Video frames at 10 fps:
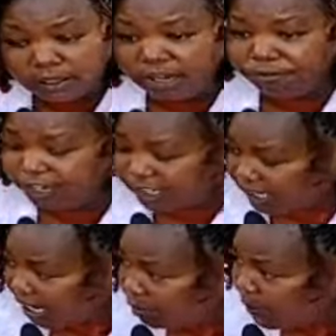The
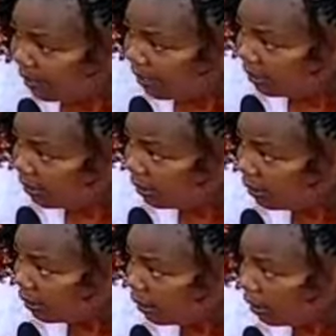voices has been raised.
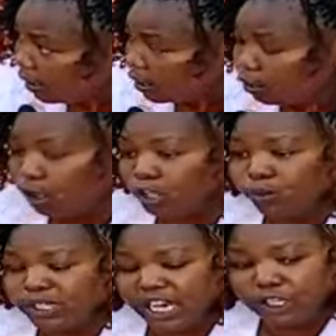
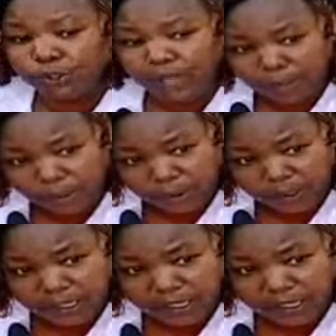Those which are doable,